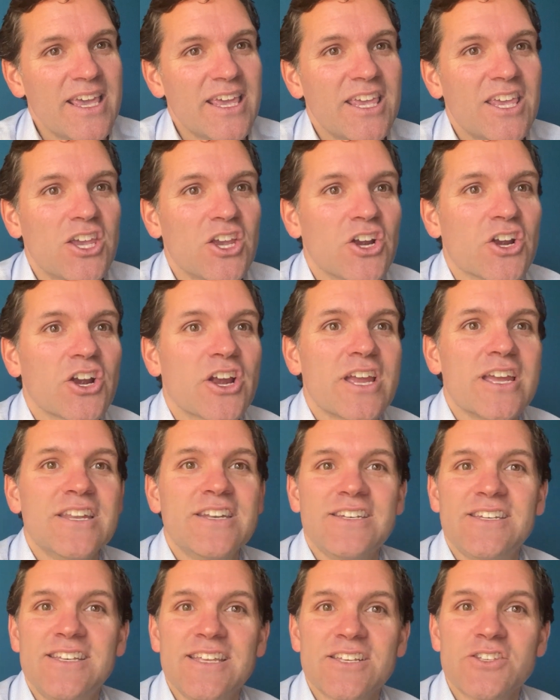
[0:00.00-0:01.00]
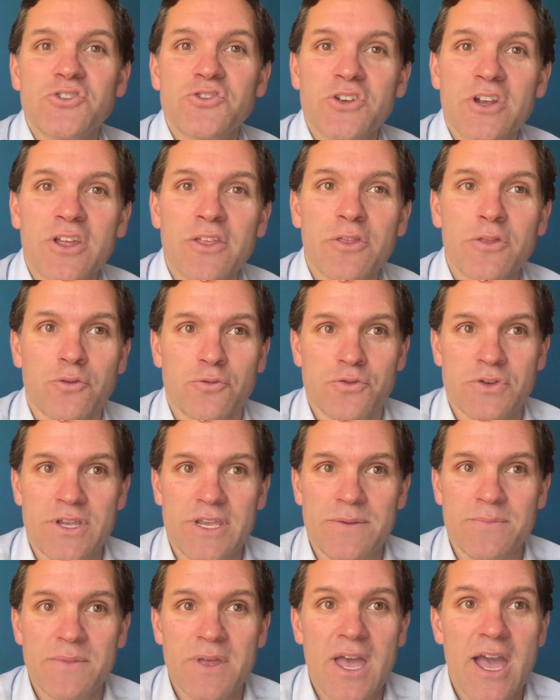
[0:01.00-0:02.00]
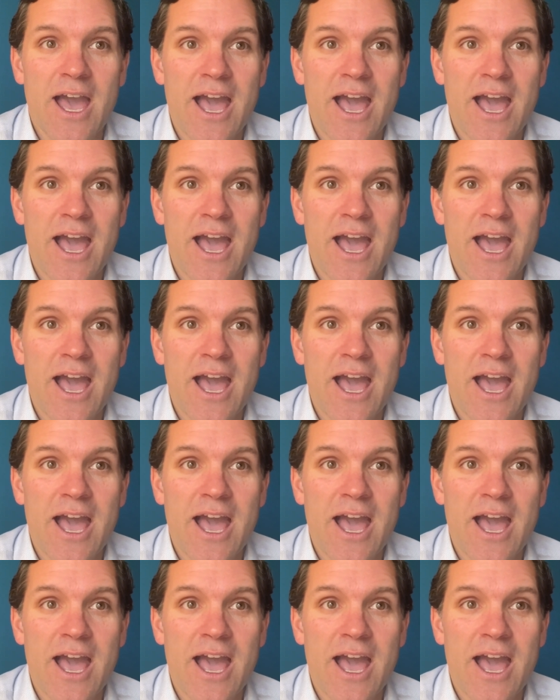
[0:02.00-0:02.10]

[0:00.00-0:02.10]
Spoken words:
here in District 3.